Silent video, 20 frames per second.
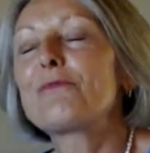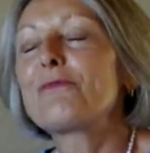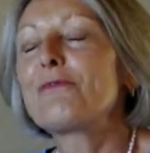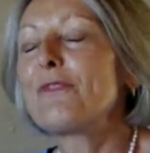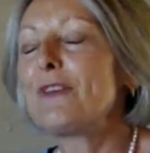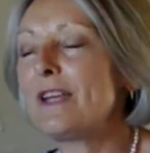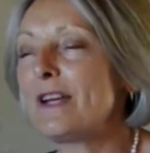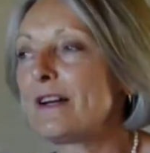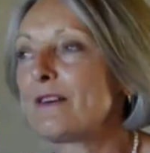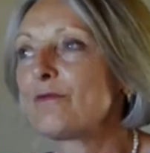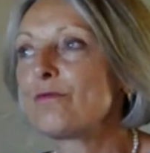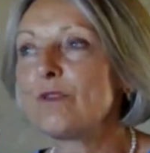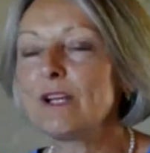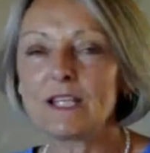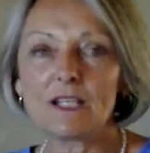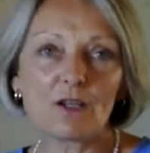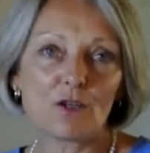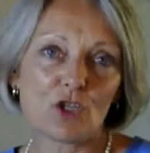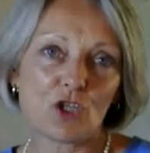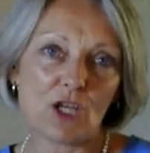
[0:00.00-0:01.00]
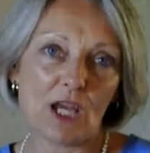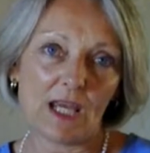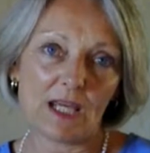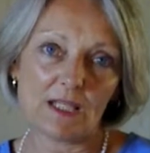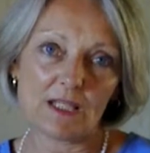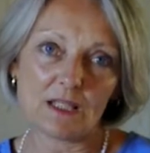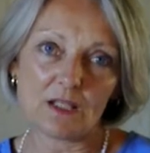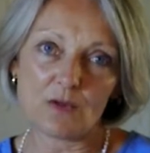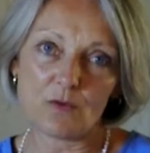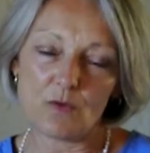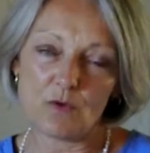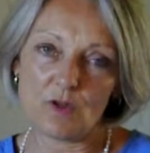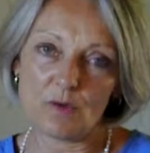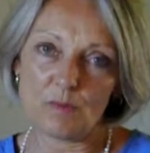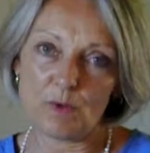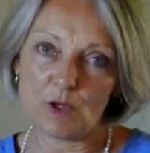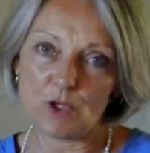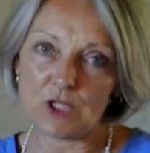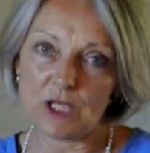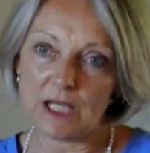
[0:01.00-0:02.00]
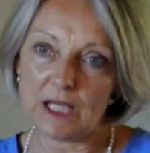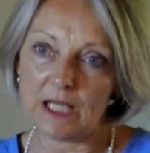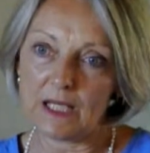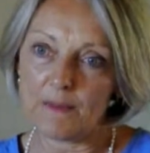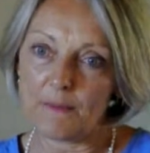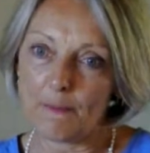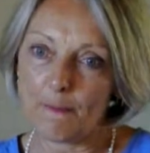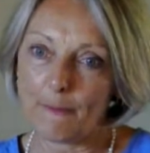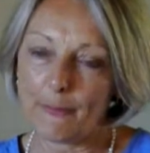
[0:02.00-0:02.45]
fear ricochets through the body,